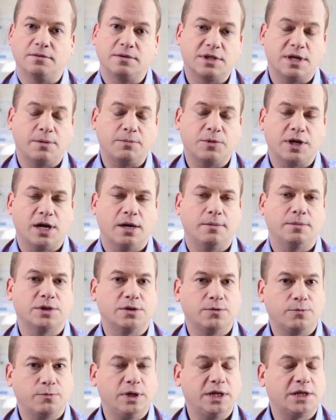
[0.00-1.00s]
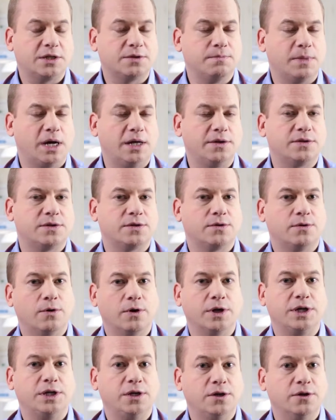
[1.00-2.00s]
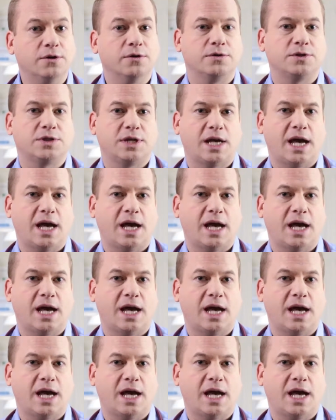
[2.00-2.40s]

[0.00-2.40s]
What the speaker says: sometimes weeks, months, or years